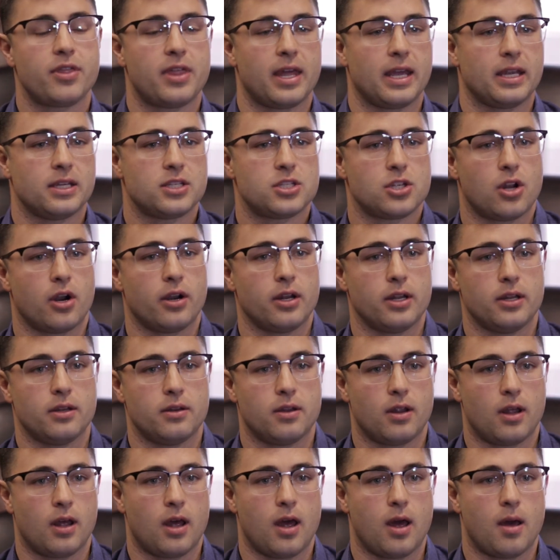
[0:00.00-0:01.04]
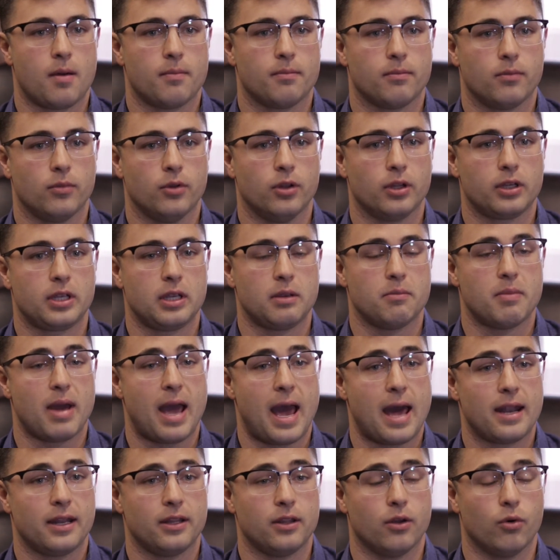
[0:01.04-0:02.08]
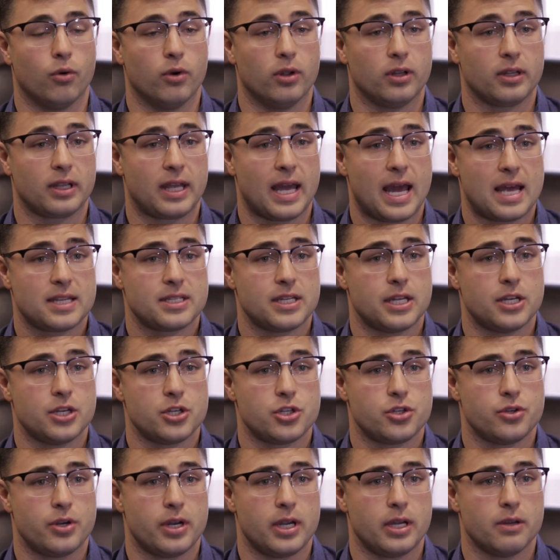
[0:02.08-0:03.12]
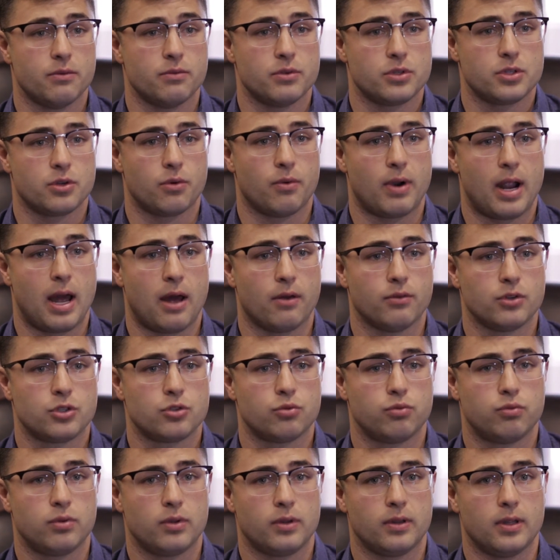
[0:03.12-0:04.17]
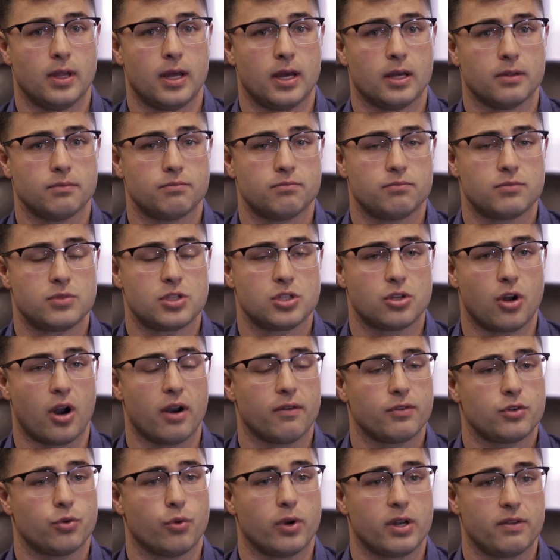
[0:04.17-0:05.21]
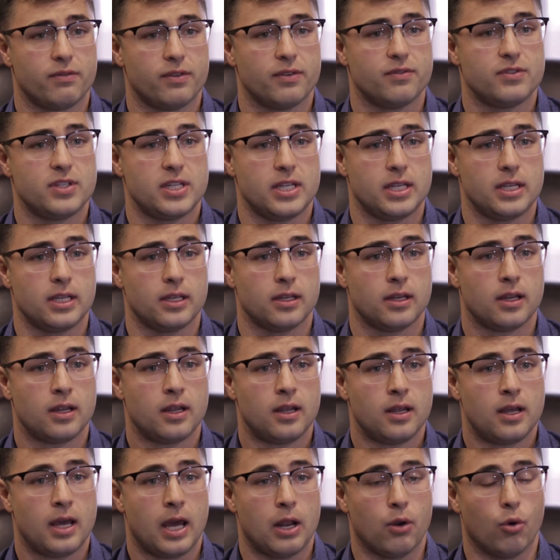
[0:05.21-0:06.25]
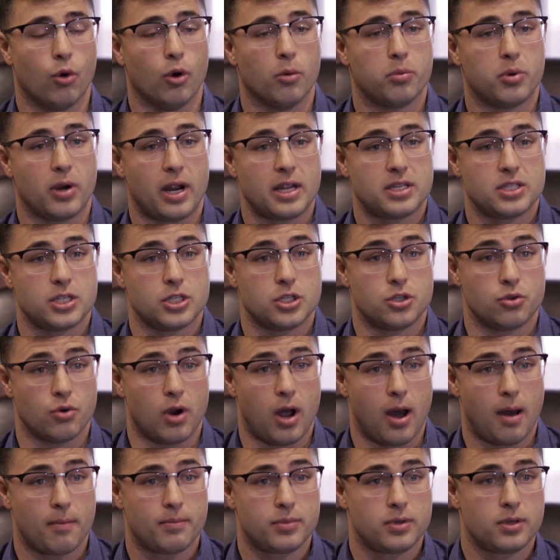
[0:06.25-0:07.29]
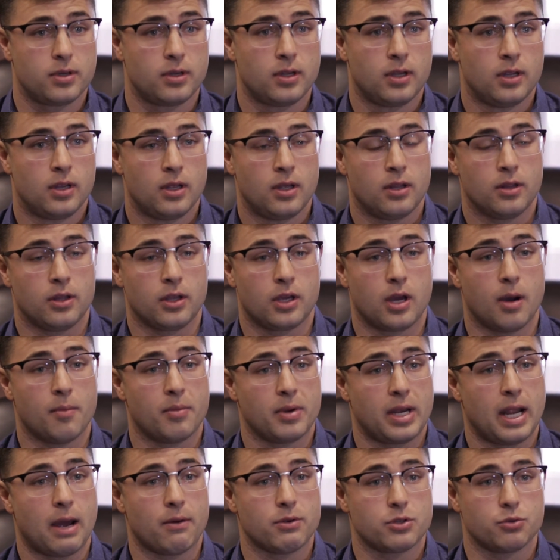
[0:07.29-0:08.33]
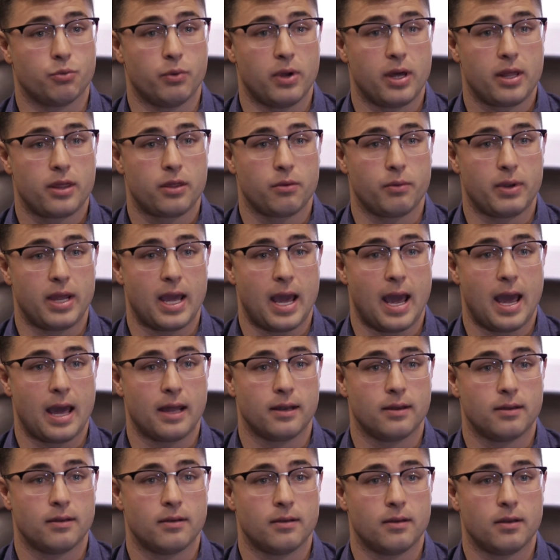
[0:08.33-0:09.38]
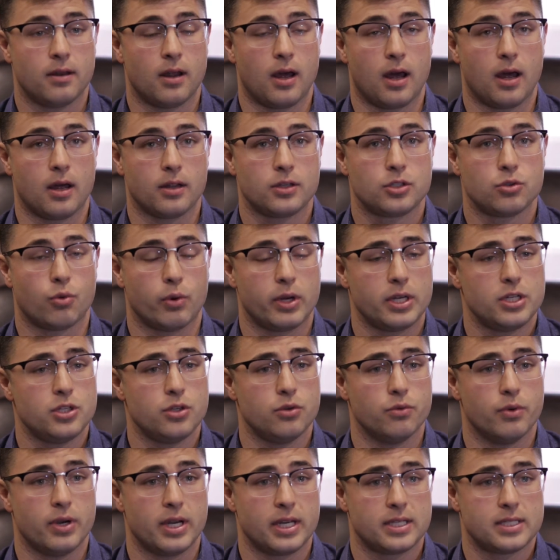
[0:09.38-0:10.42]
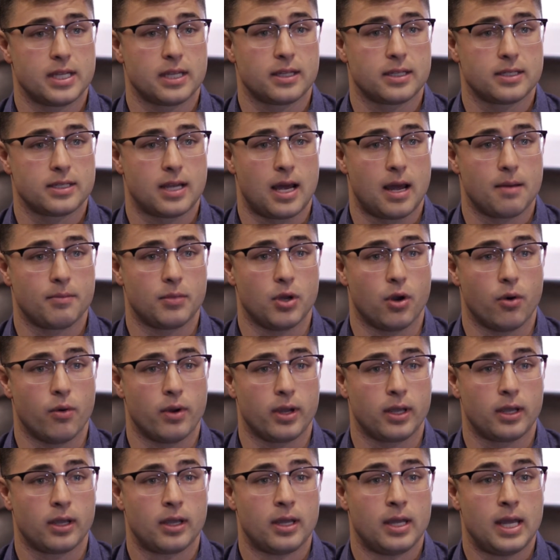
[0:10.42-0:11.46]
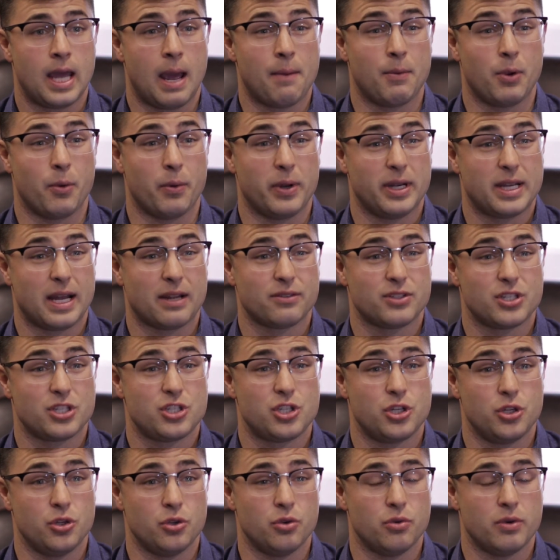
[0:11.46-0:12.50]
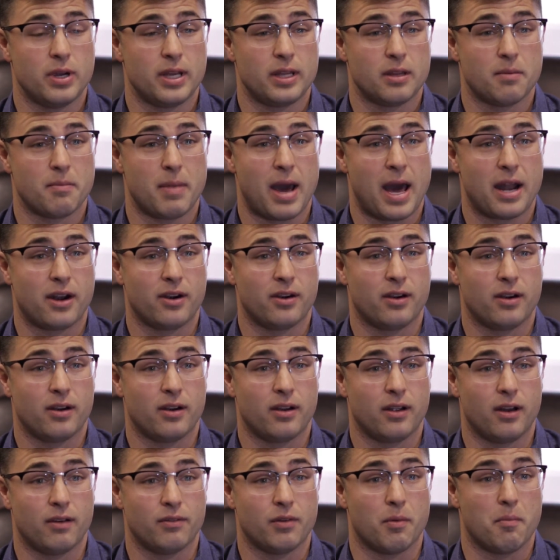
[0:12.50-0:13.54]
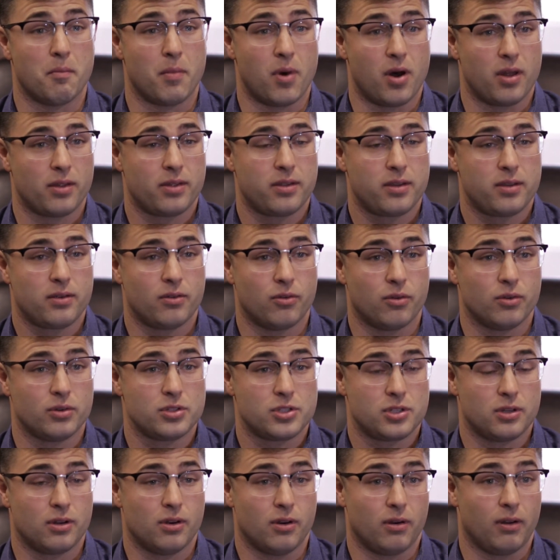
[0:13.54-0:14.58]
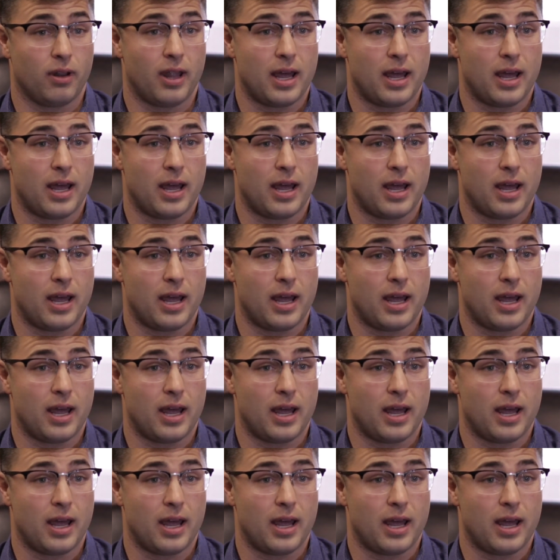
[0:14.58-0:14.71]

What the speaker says: things started looking bad in the oil and gas industry, it was around the start of 2015, and oil prices dropped. The company I was with, we had 22 rigs at the time going, and we went down to 2 in the matter of a month or